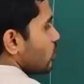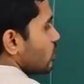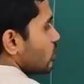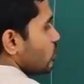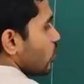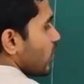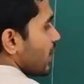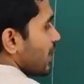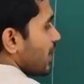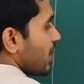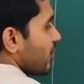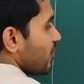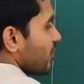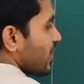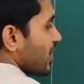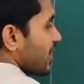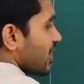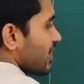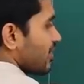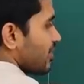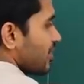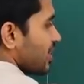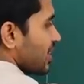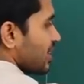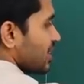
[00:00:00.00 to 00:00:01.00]
with one
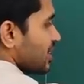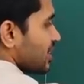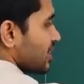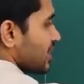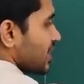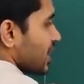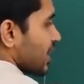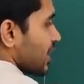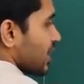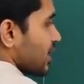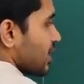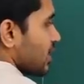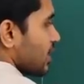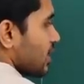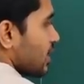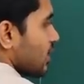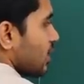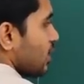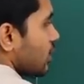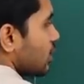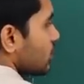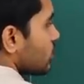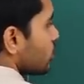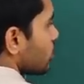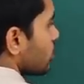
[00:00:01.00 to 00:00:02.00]
effective lens correct
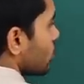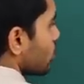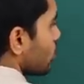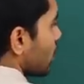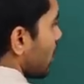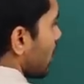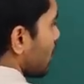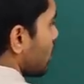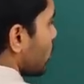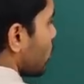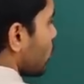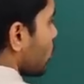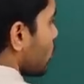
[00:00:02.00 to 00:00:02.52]
so, I do